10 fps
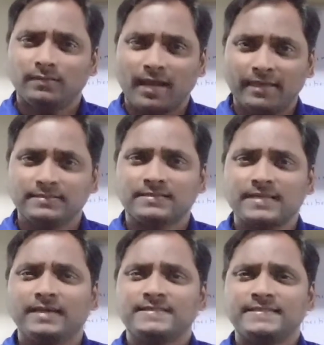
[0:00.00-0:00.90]
As
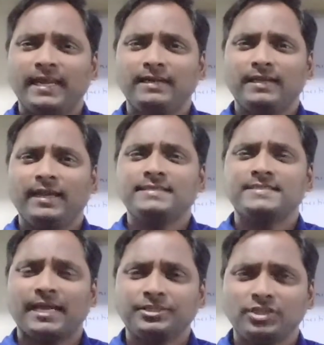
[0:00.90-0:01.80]
I said, each
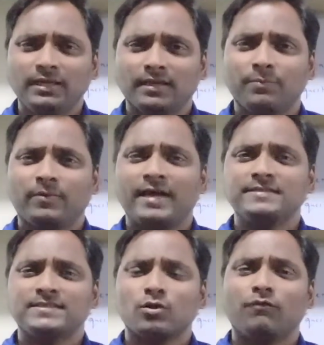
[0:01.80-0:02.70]
section
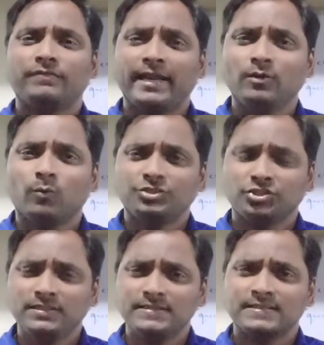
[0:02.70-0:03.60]
comprises of 10
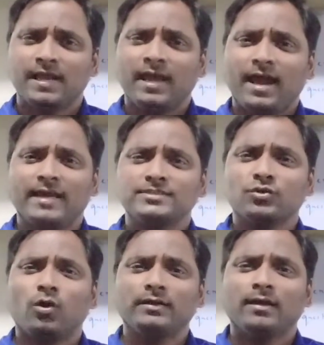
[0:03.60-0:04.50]
questions and has
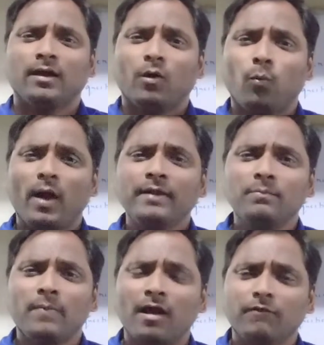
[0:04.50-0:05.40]
got 1
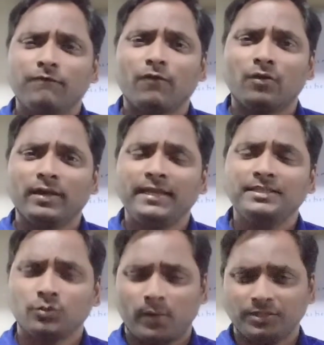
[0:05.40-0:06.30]
mark for
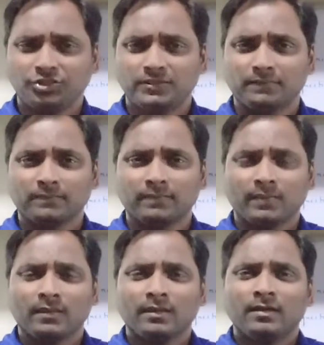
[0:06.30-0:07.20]
each question.
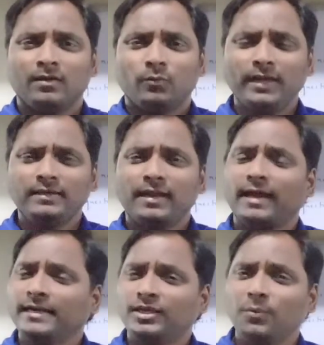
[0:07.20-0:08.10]
Right?
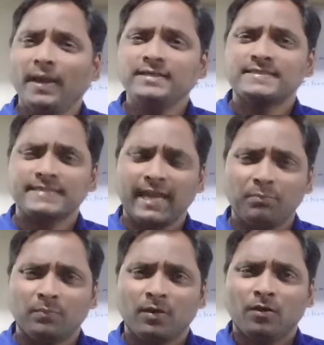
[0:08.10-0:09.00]
And it remains
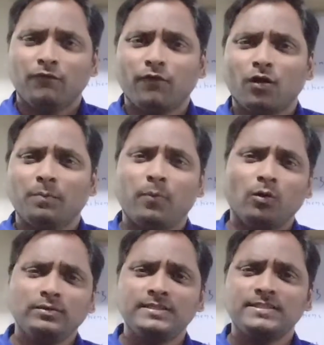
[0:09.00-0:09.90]
same for
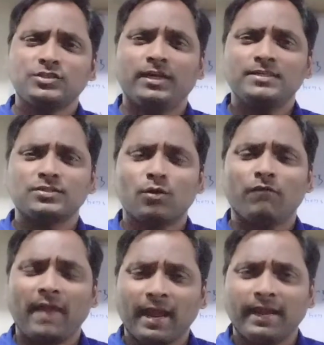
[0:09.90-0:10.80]
both the students
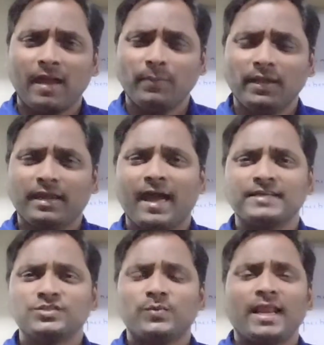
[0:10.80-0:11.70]
of academic
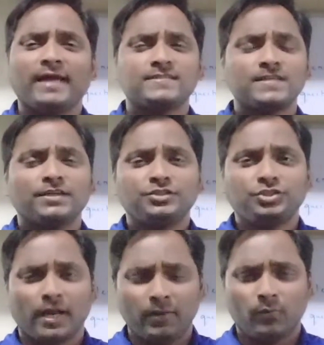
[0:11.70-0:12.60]
as well as
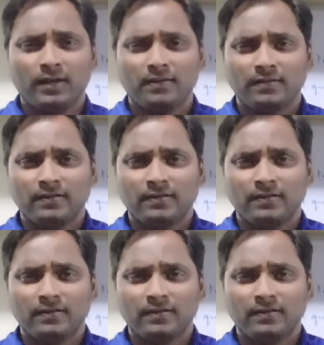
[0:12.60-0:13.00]
general.